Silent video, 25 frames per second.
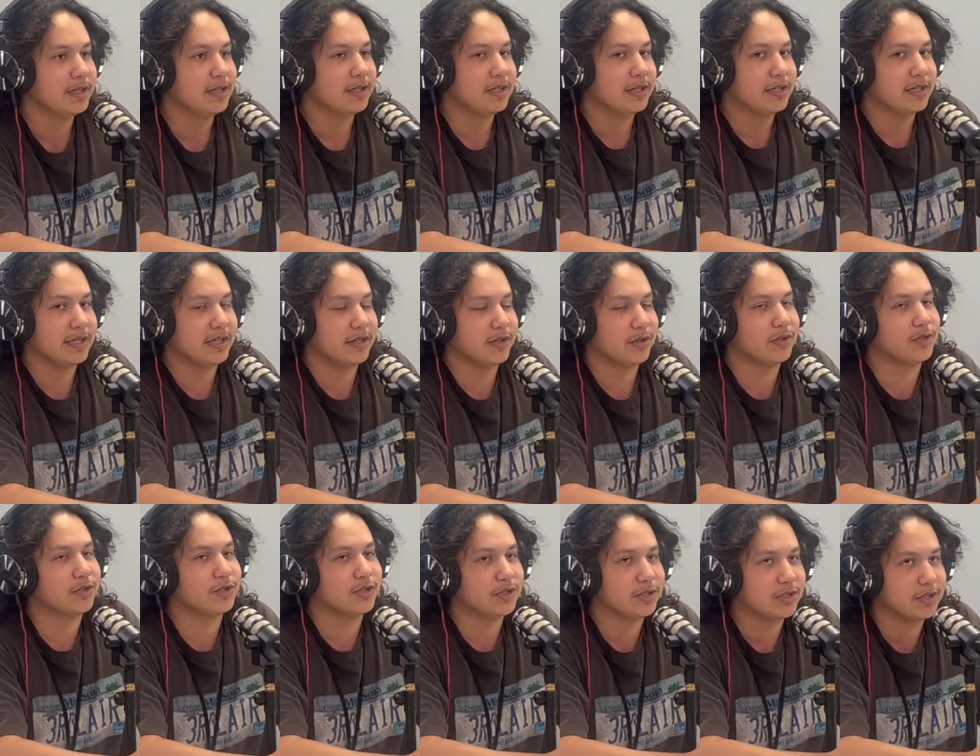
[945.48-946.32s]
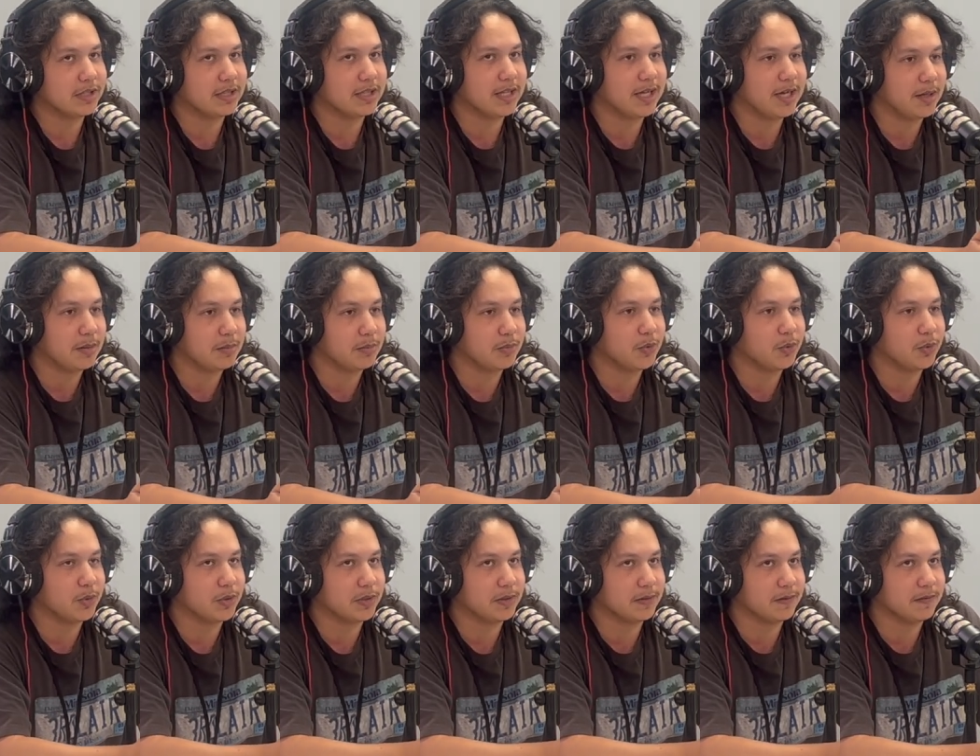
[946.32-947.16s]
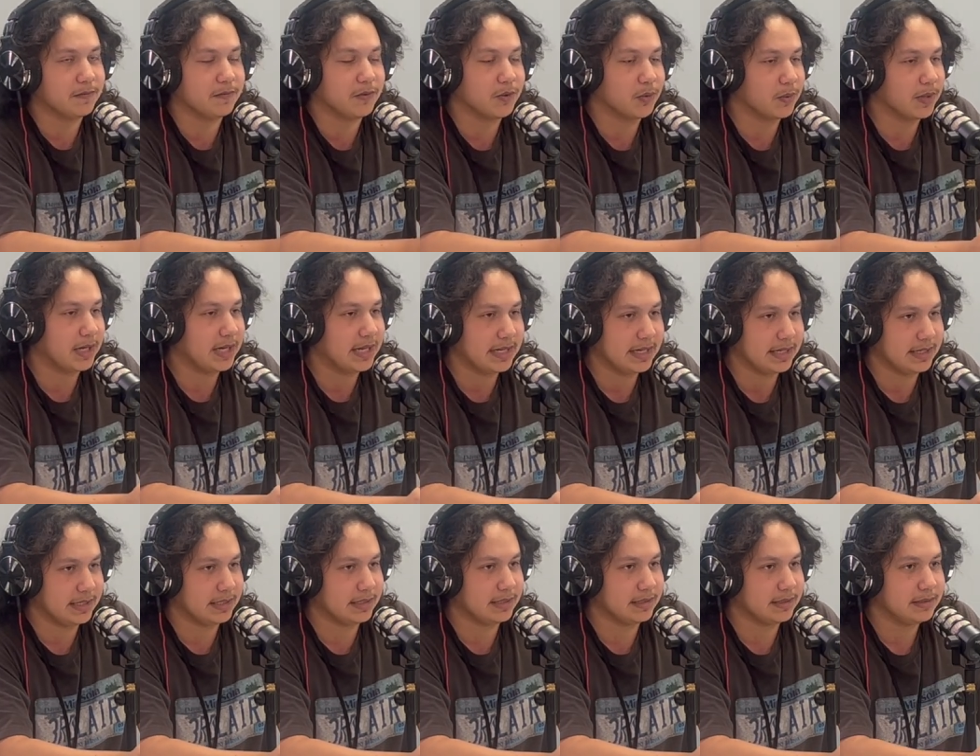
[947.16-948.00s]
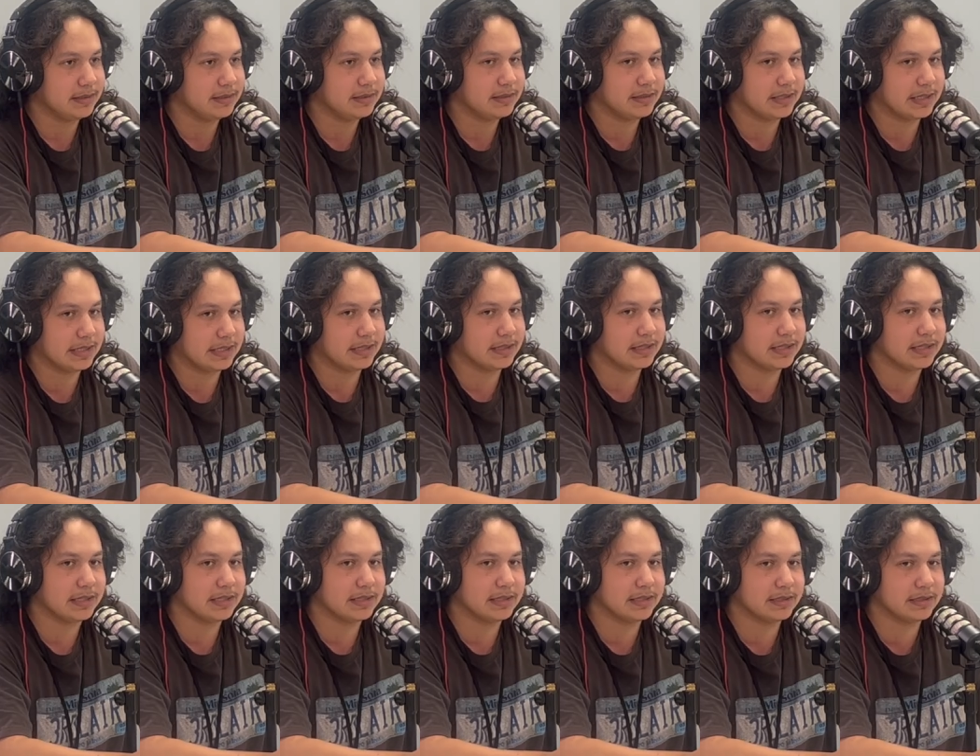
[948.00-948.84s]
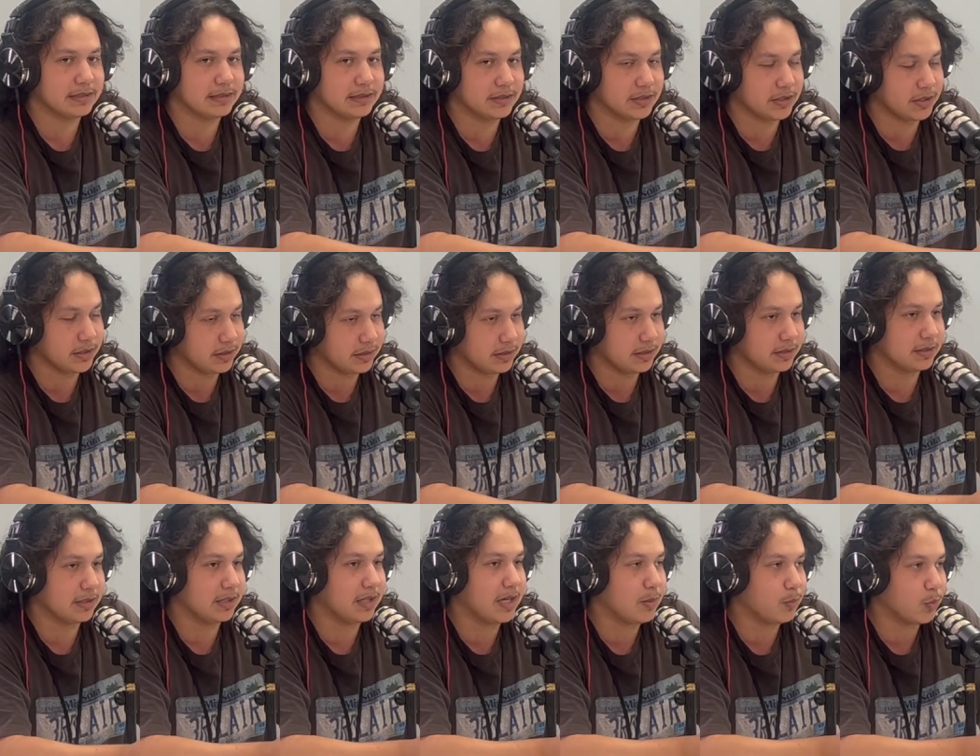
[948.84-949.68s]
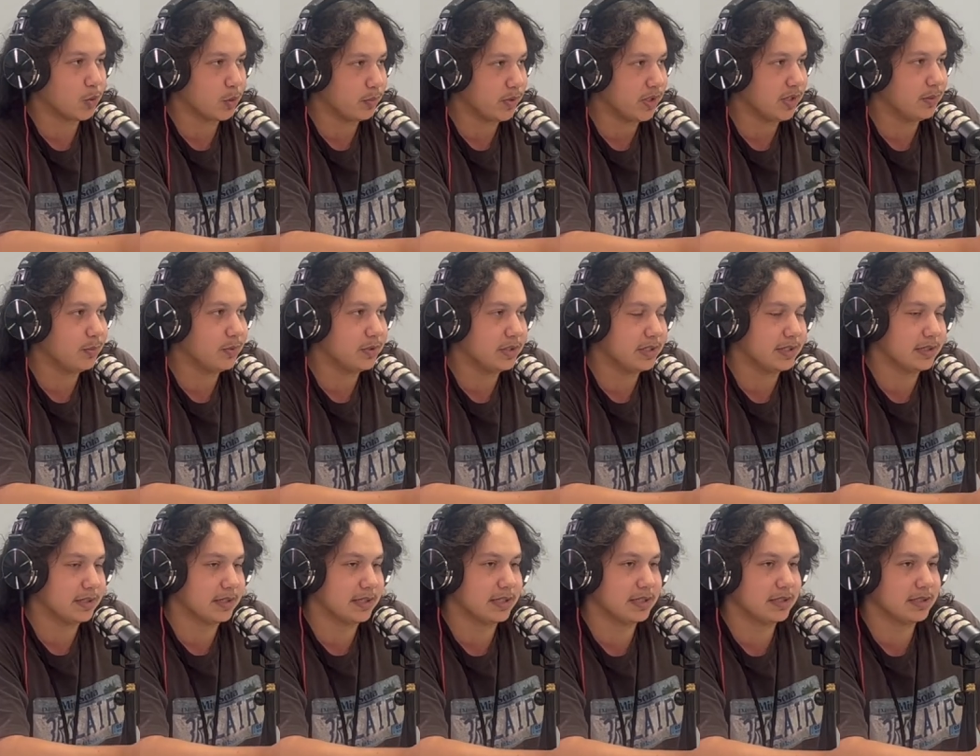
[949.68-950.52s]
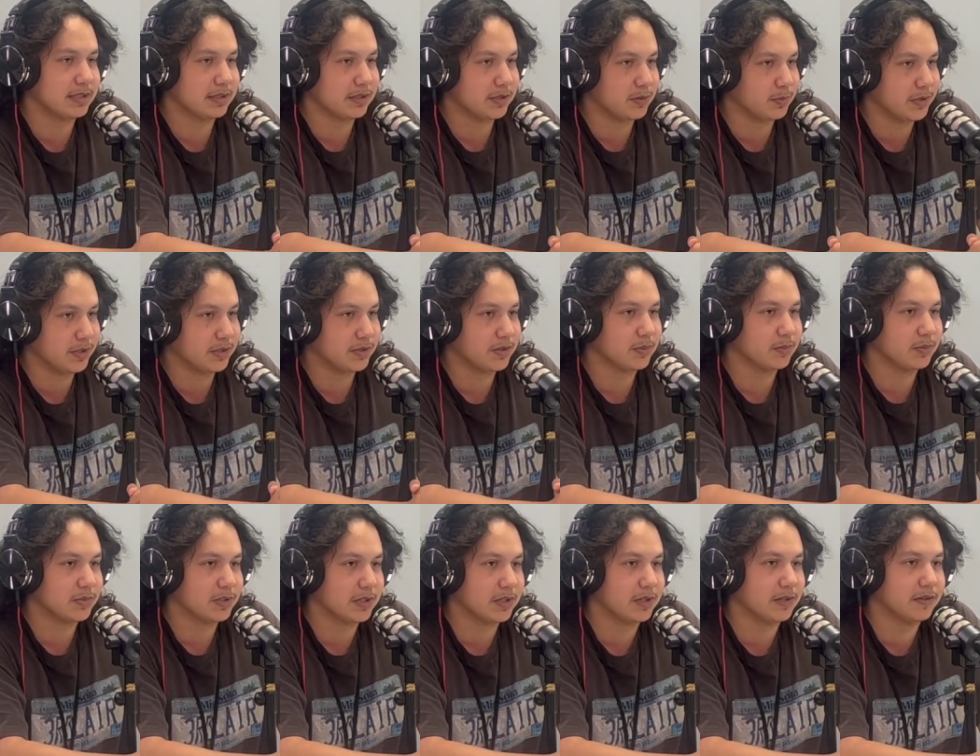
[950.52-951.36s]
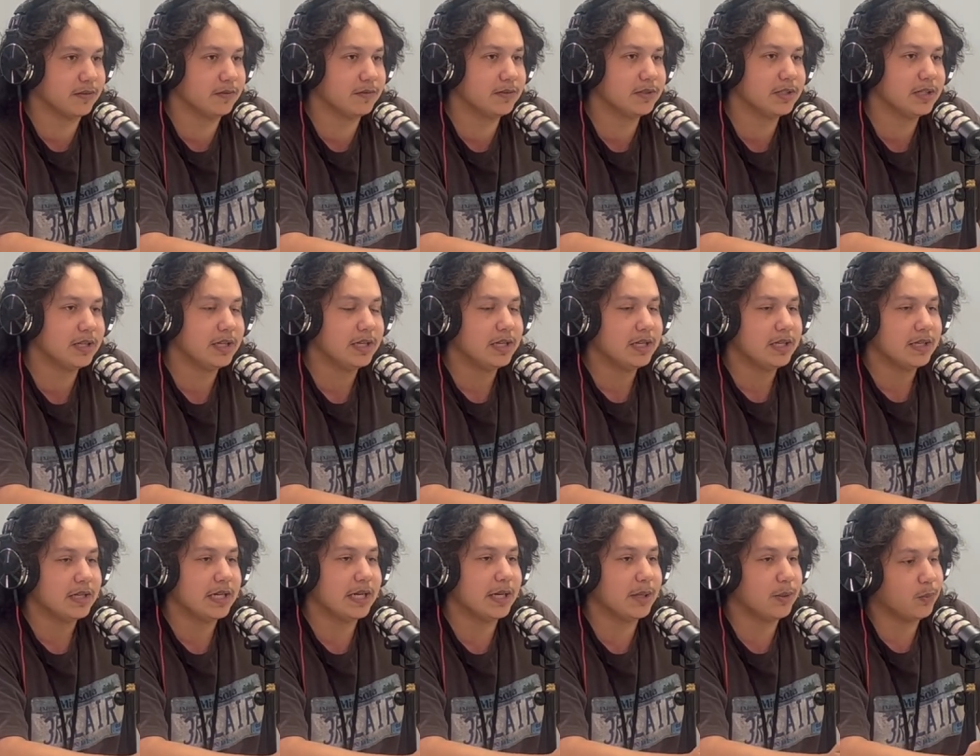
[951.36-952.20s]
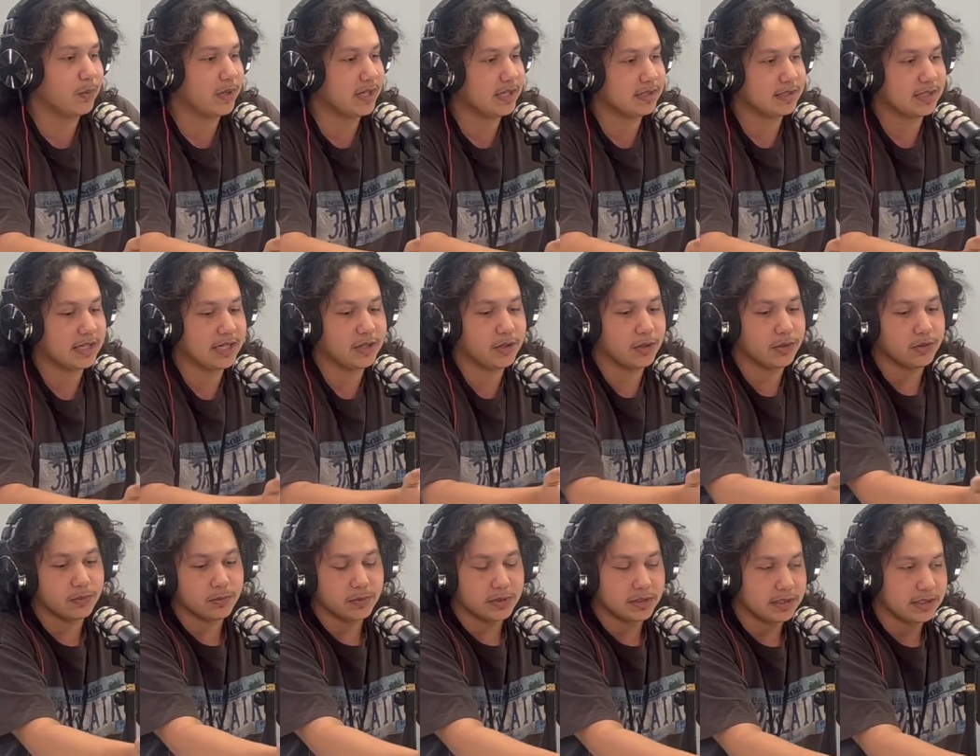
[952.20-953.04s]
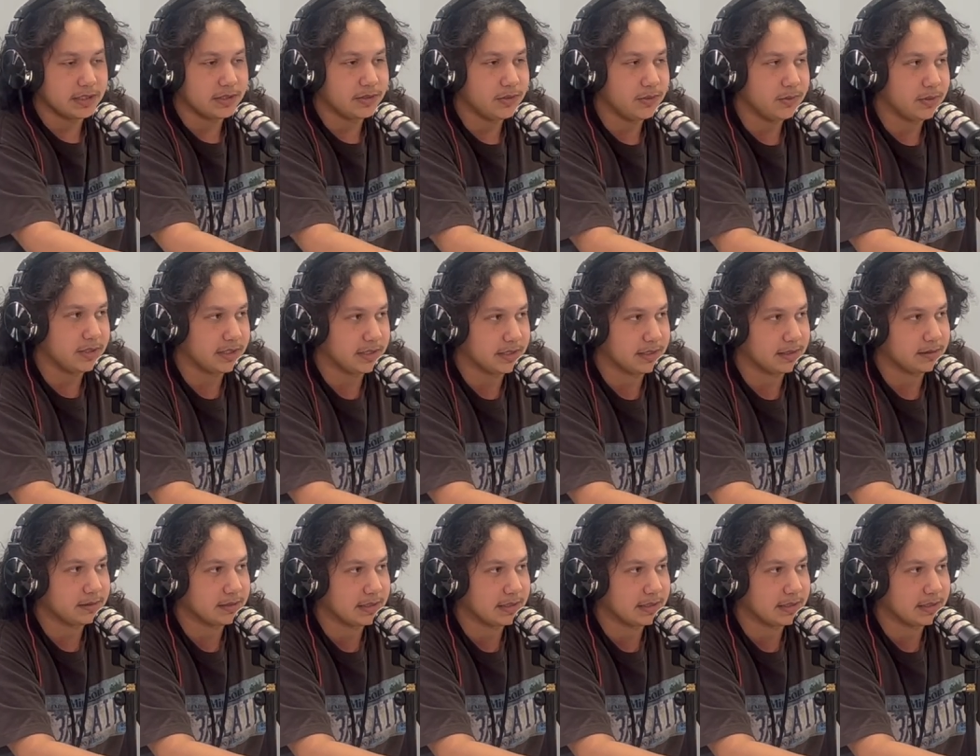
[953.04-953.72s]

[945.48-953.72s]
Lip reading: There's just a lot more variety, and I think it's good because a lot more people here get to express themselves in ways they couldn't really do here.